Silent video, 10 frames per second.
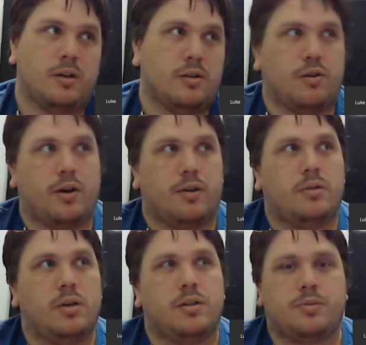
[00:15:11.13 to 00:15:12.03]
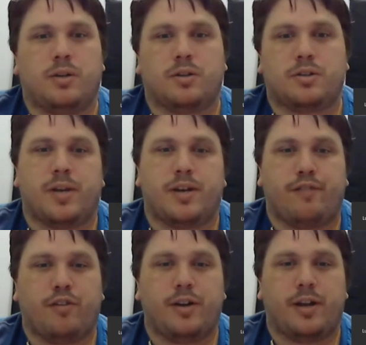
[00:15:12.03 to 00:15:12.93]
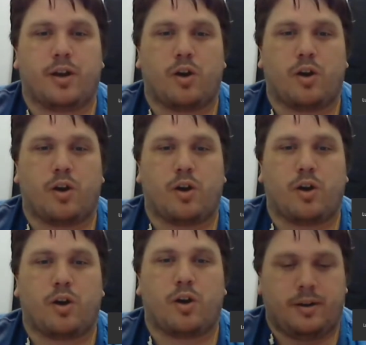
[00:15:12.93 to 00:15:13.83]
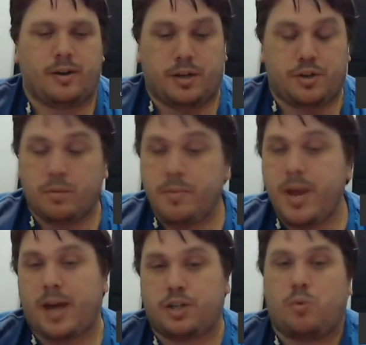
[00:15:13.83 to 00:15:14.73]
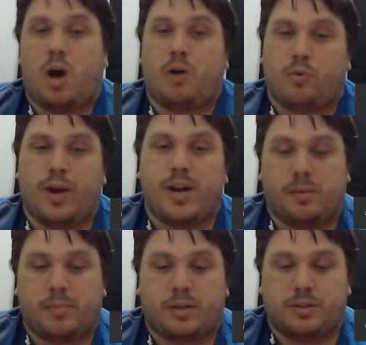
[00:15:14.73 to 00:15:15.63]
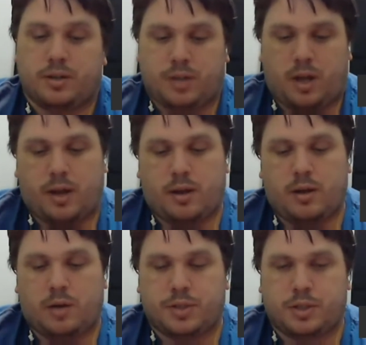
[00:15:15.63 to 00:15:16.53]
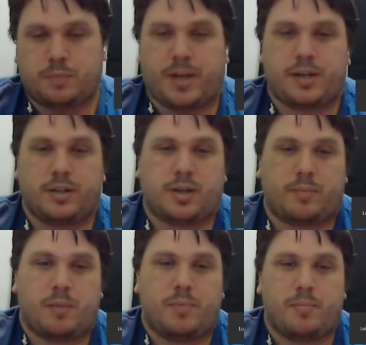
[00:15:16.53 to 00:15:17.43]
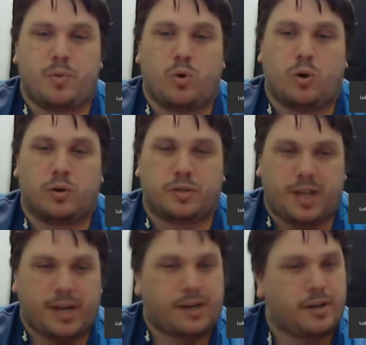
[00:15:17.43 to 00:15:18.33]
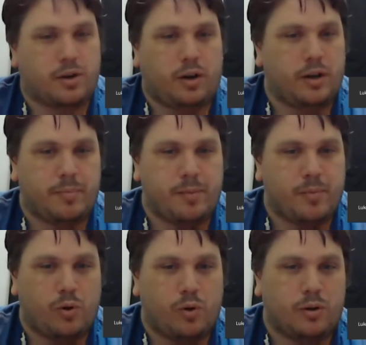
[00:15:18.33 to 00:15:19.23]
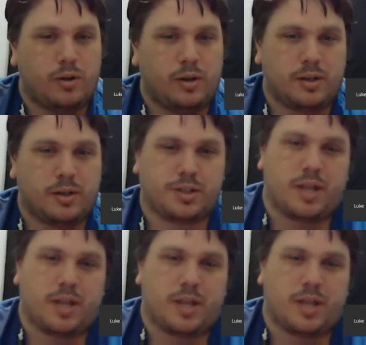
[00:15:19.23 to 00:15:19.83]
thought, oh, this one looks a bit different, and I got it, and it took me actually a while to read it because I was expecting something a bit more technical and a bit more, because the